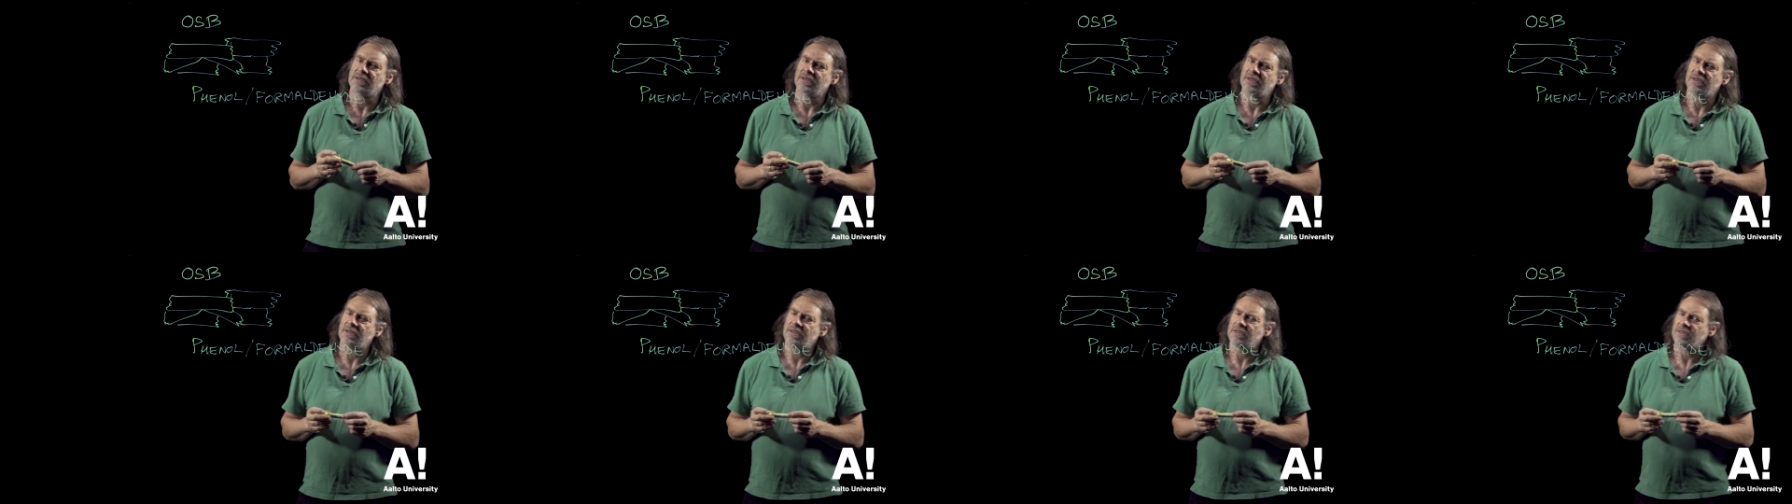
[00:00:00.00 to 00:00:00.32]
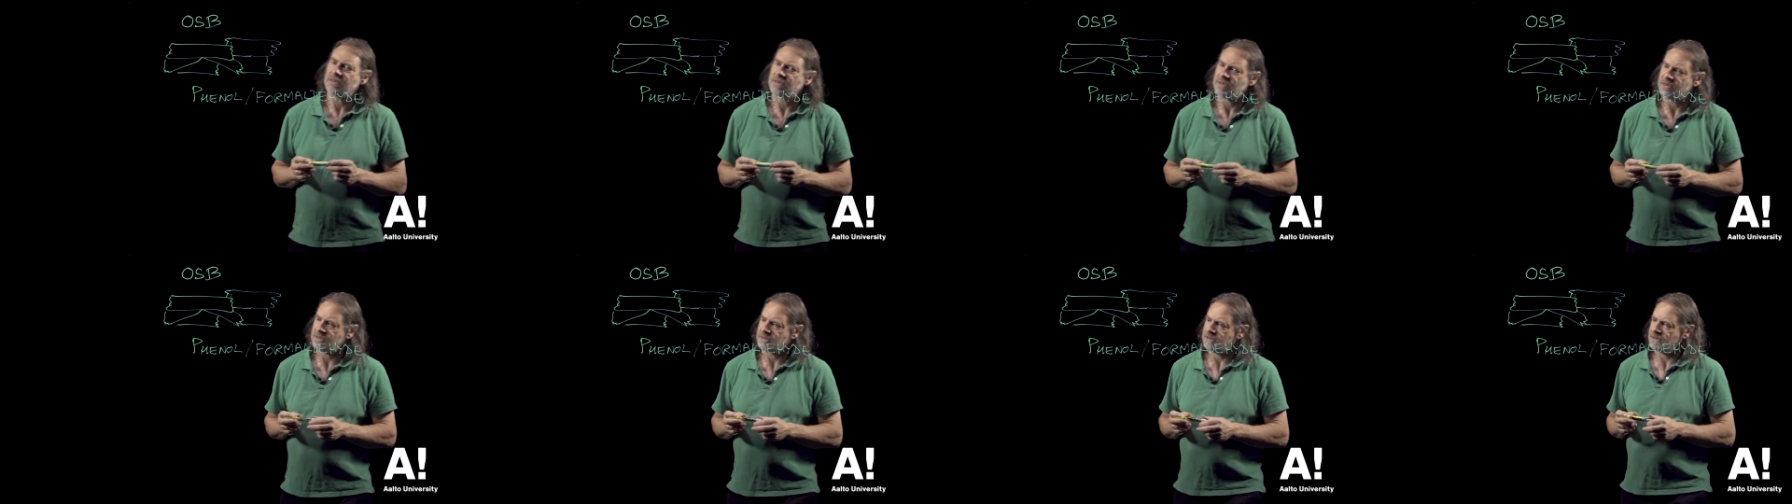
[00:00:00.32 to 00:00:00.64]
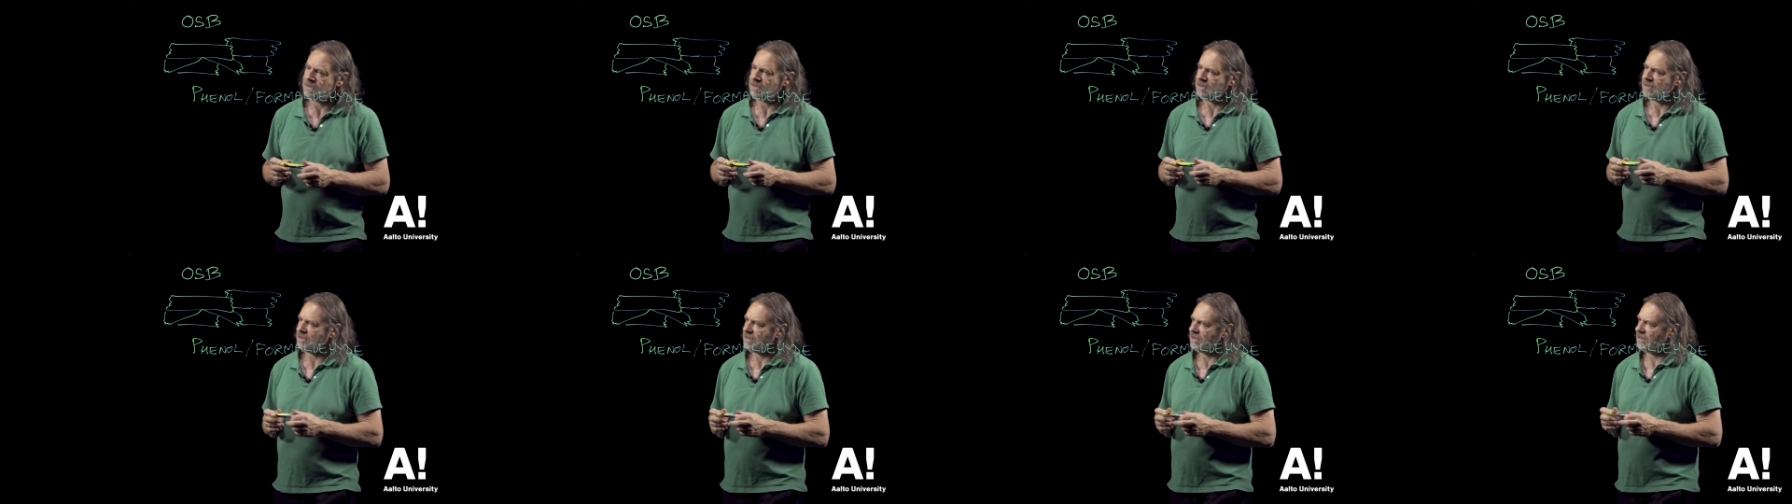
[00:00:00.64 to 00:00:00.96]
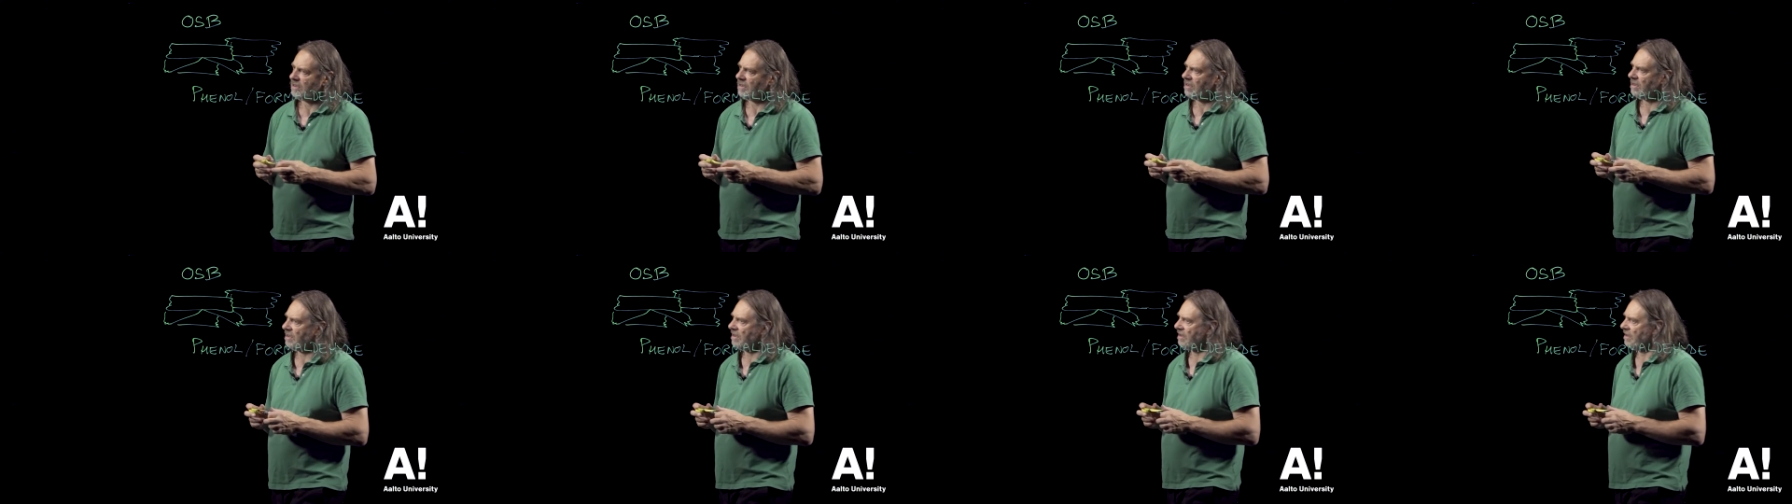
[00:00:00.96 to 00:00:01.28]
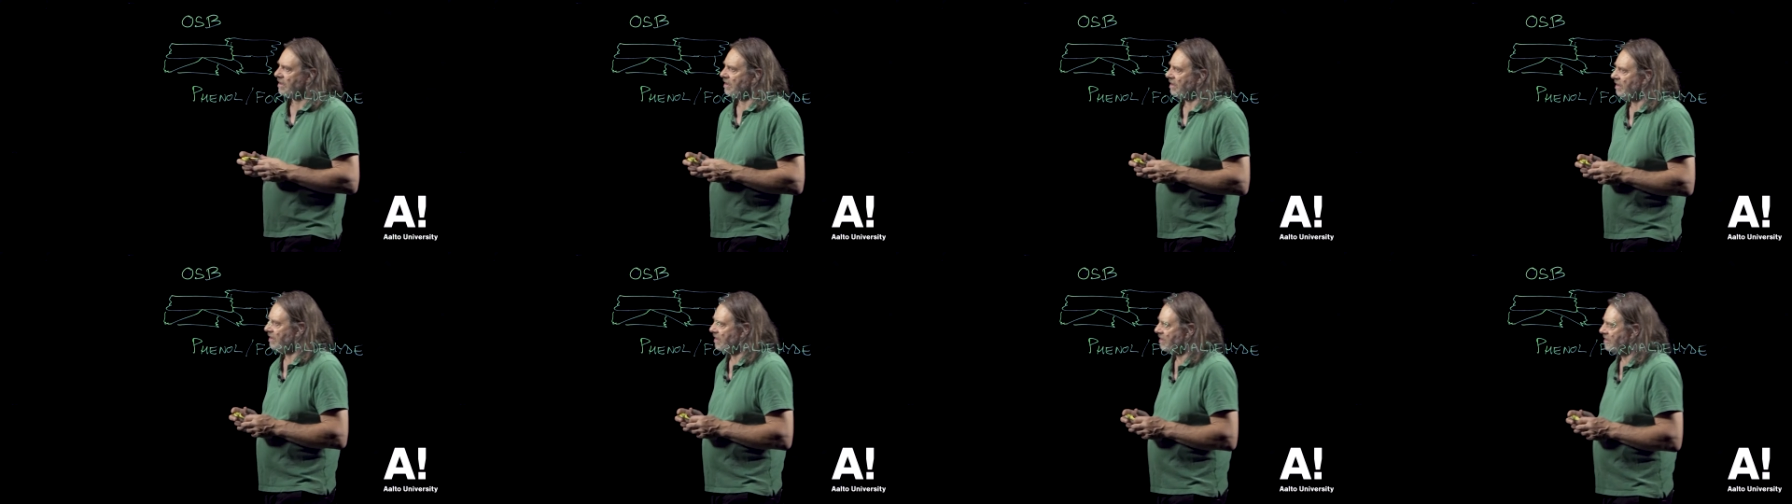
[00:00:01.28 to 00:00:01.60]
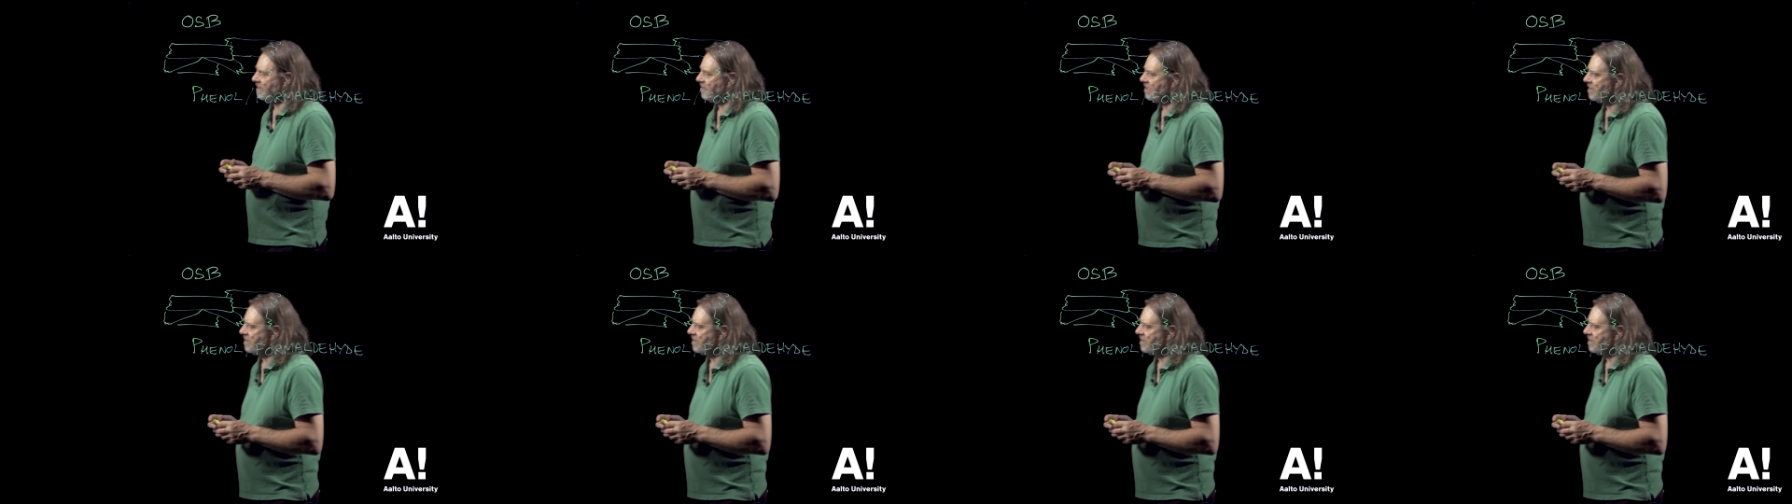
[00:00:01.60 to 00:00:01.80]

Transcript: that uh, is